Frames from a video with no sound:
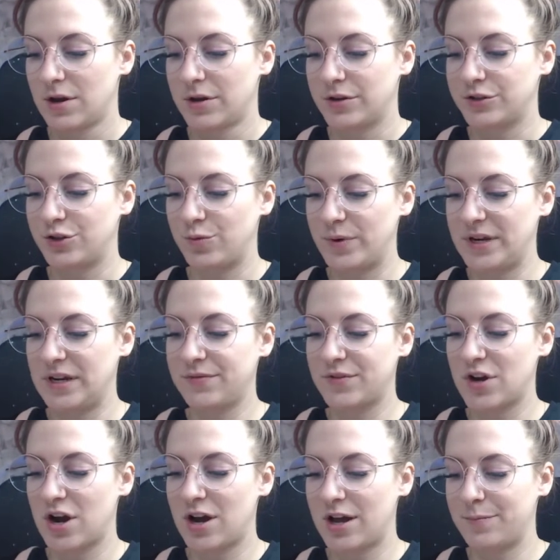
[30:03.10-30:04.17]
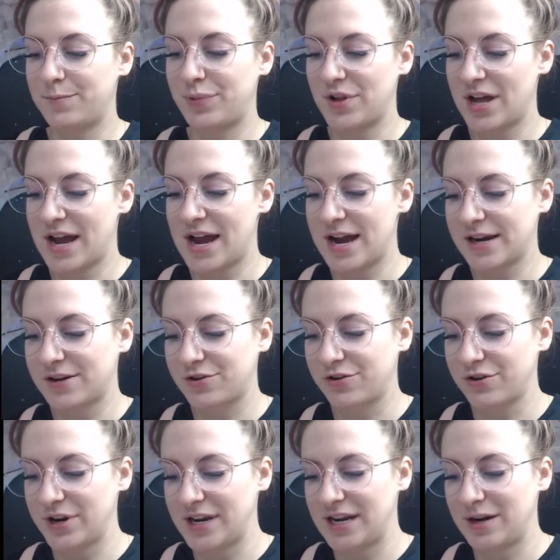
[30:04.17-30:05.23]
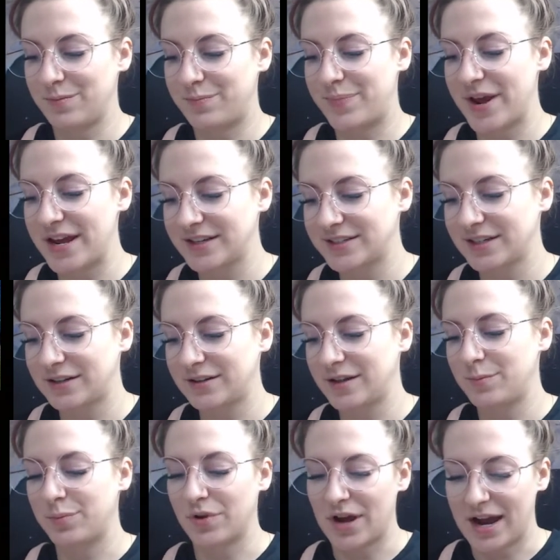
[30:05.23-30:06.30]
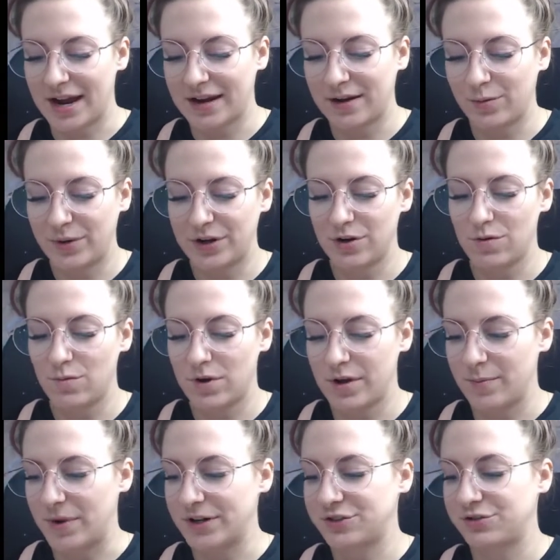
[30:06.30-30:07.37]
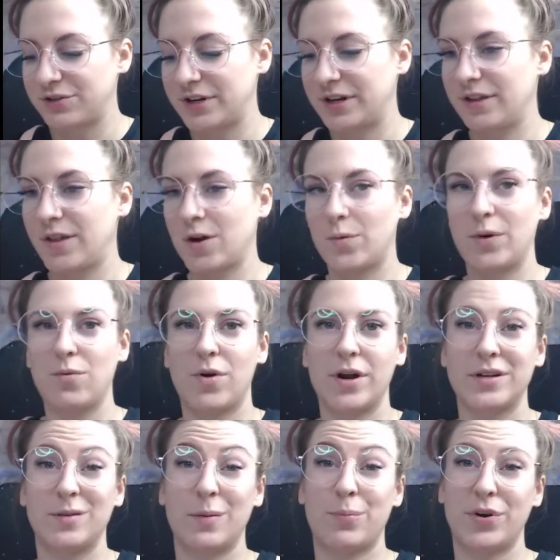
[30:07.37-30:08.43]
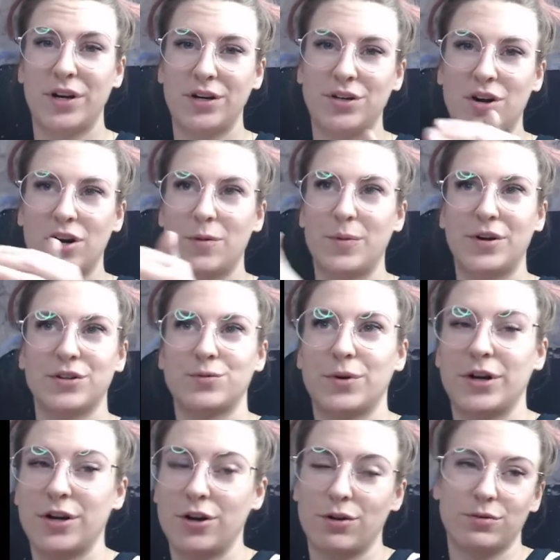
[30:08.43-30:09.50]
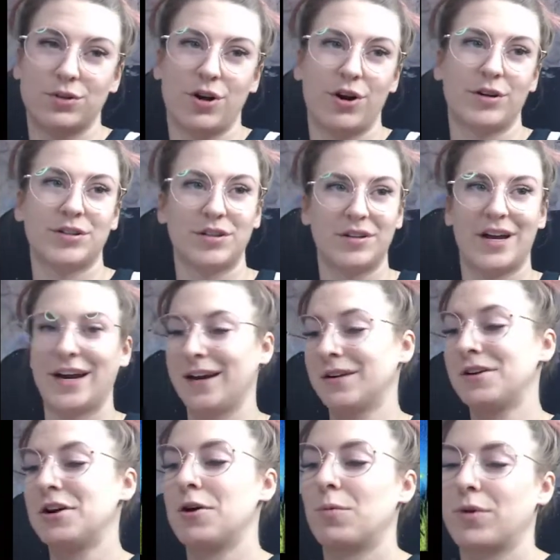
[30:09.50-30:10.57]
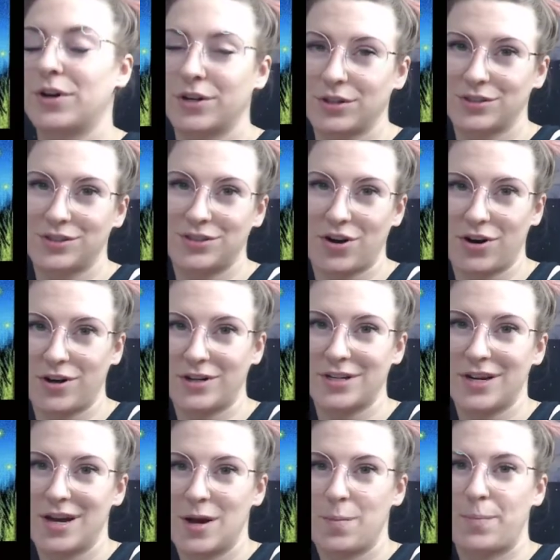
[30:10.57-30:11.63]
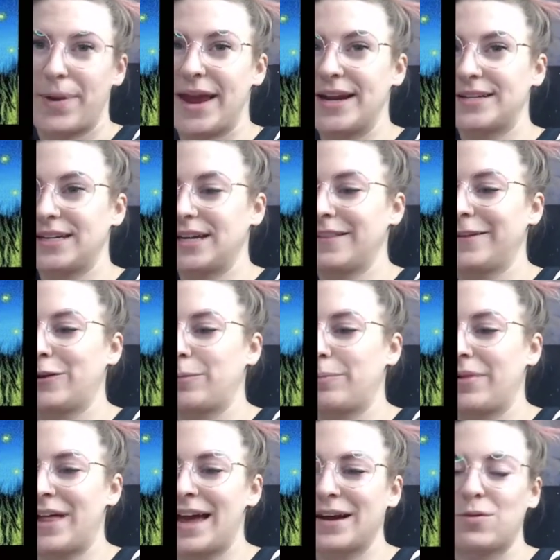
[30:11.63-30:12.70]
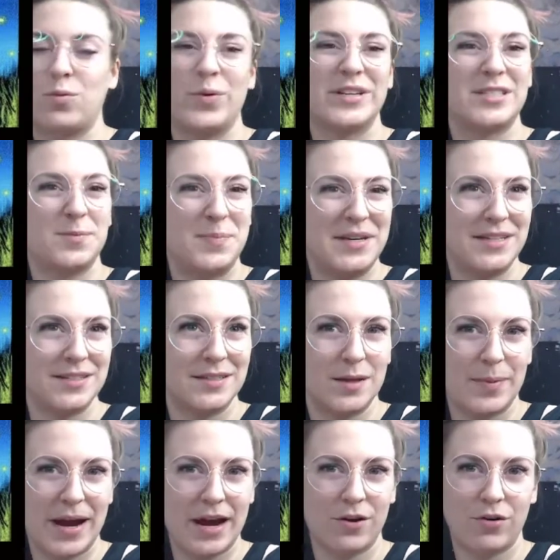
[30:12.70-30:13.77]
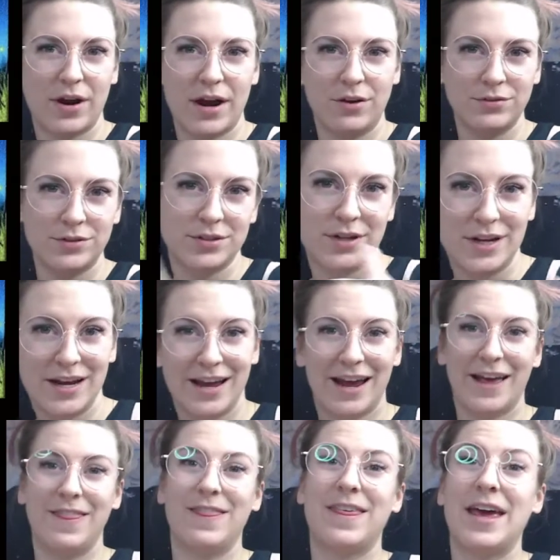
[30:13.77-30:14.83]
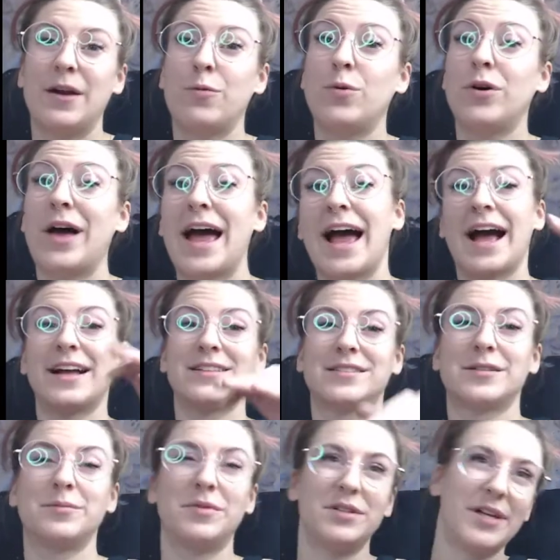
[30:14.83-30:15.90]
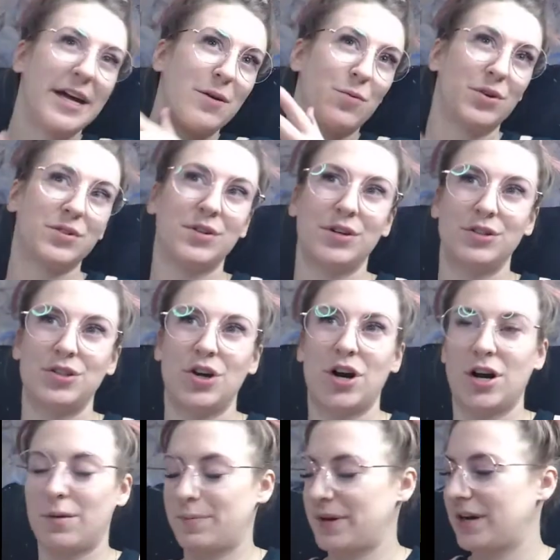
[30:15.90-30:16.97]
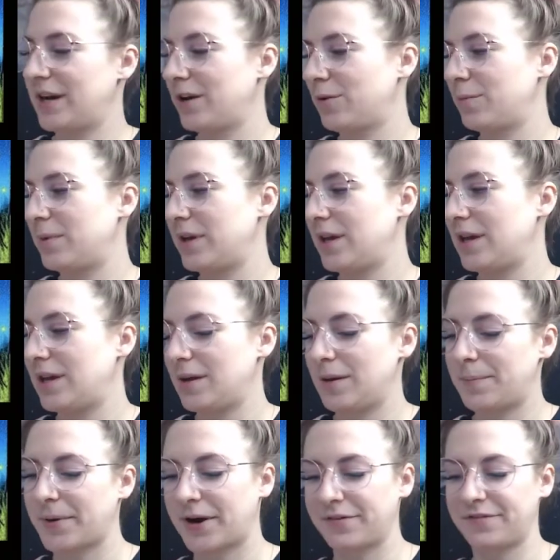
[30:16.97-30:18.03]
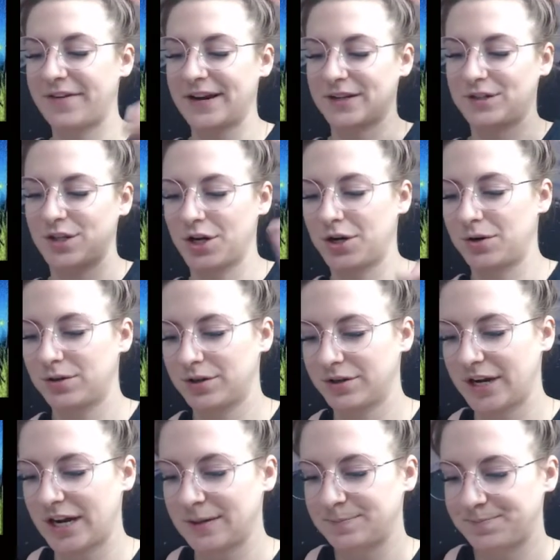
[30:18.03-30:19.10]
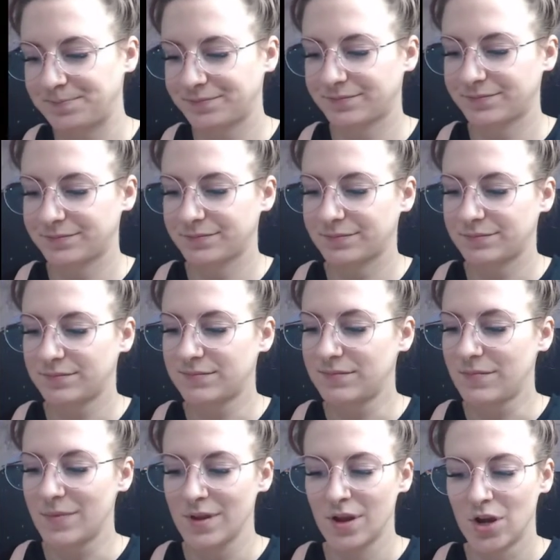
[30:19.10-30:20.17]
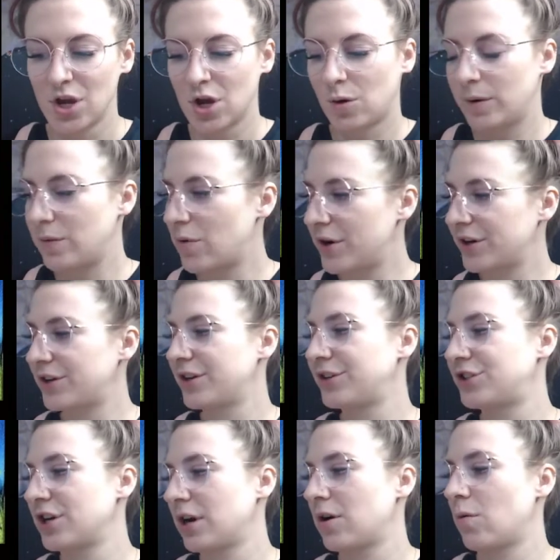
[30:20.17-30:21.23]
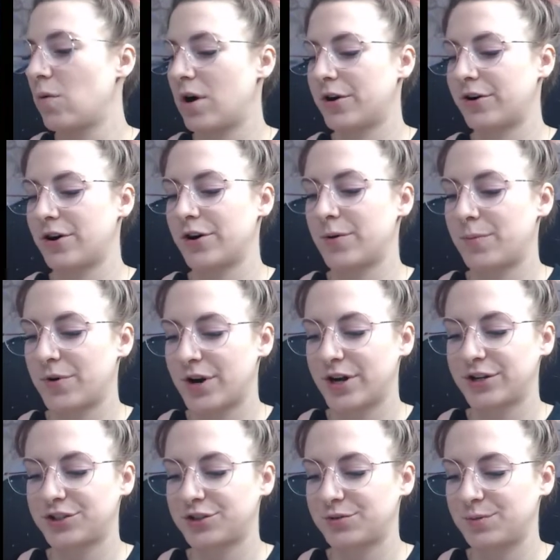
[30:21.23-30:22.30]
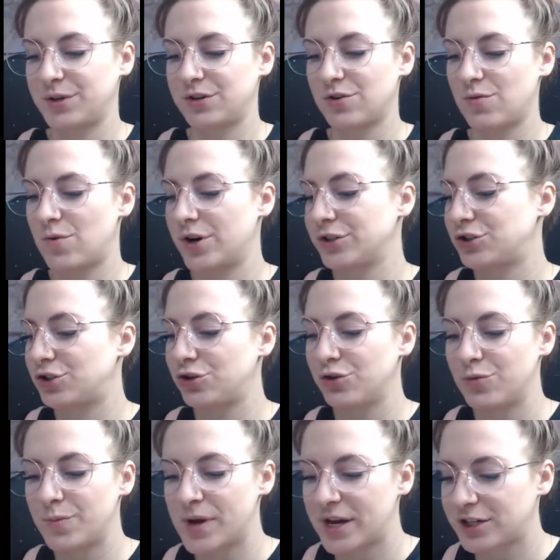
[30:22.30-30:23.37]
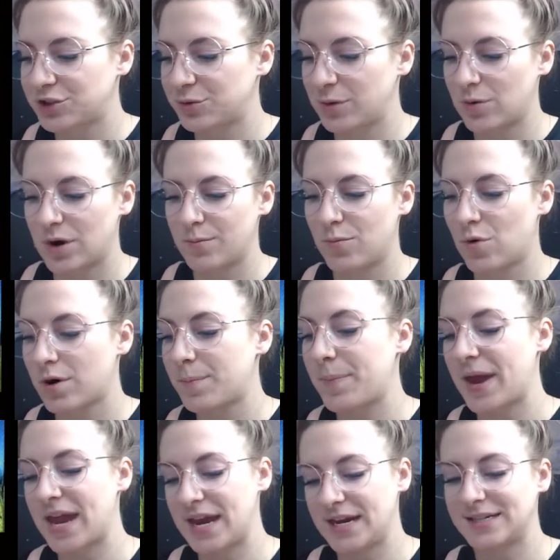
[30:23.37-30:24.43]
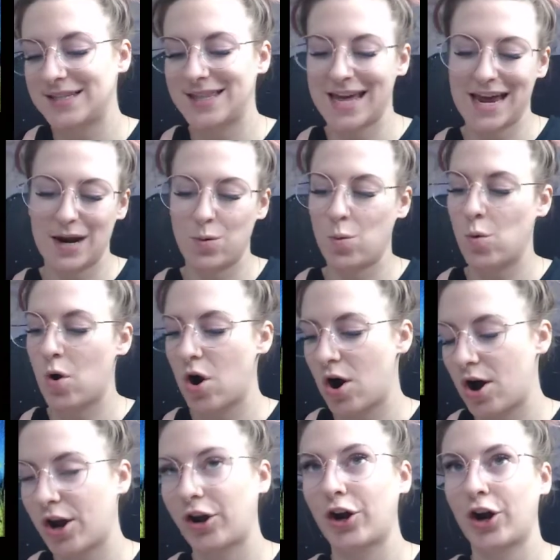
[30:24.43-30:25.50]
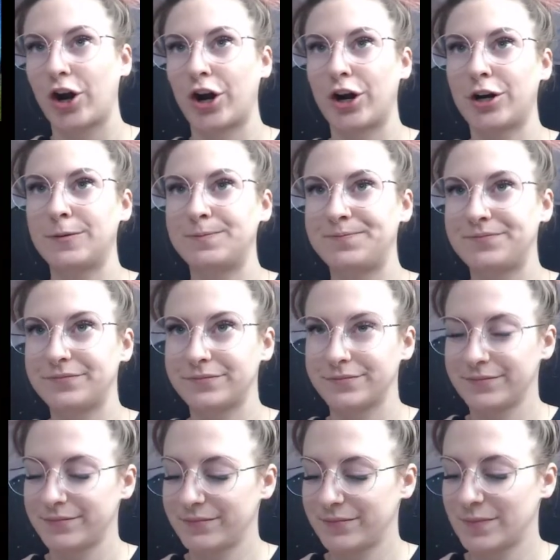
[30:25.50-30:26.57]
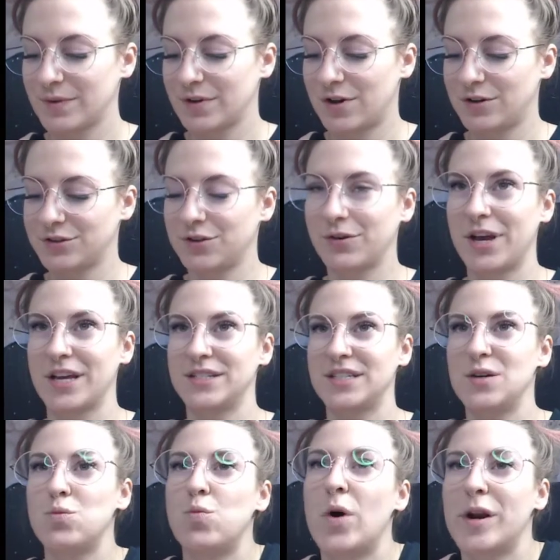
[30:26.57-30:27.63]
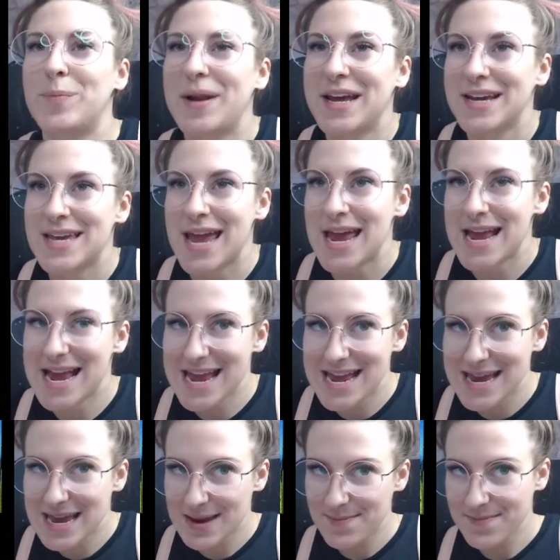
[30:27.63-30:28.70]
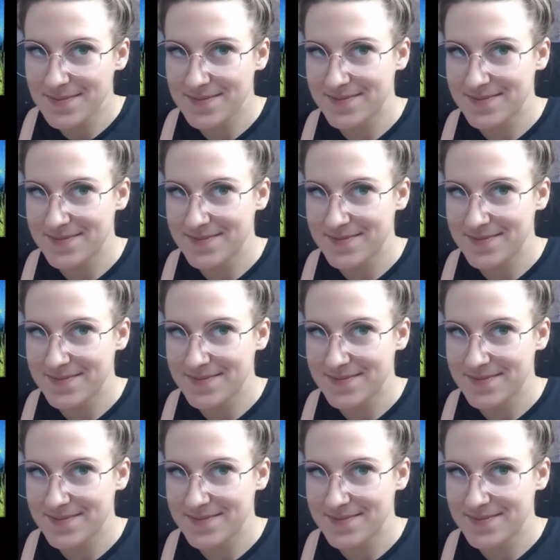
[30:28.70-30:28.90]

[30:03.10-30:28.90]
So we've got black, green, basically black. We don't want much green in there. We want it to be pretty dark because we're going to go dark to light. We're going to start painting in little black wispies in the background. And then we'll add some light ones on top and it'll be perfecto, okay? We want a good chunk of water on our brush. We don't want too much. We want more paint than water. Also, Kenzie, wanna play a game?